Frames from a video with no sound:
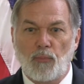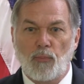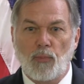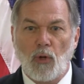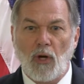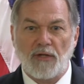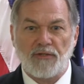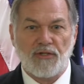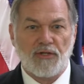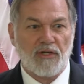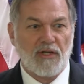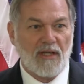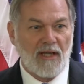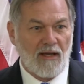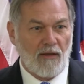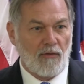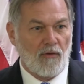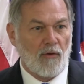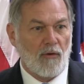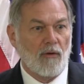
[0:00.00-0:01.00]
brought
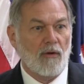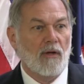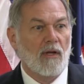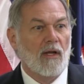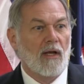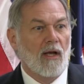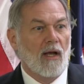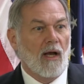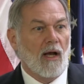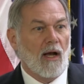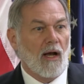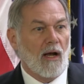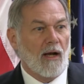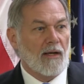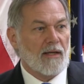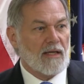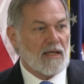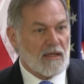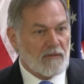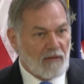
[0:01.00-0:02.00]
together
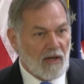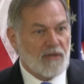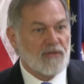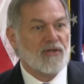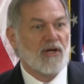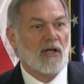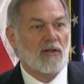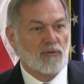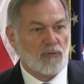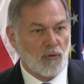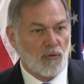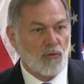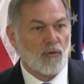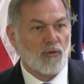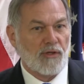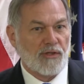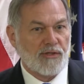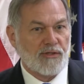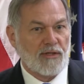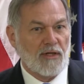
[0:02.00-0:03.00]
evangelical
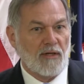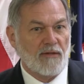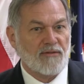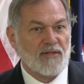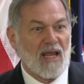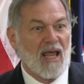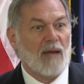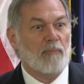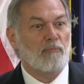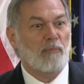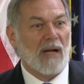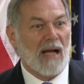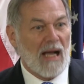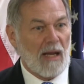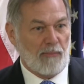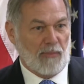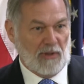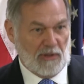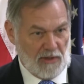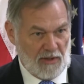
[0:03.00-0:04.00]
Christians and
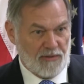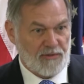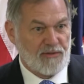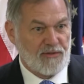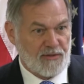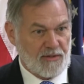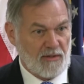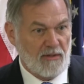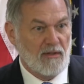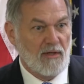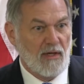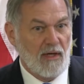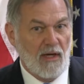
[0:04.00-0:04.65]
populists.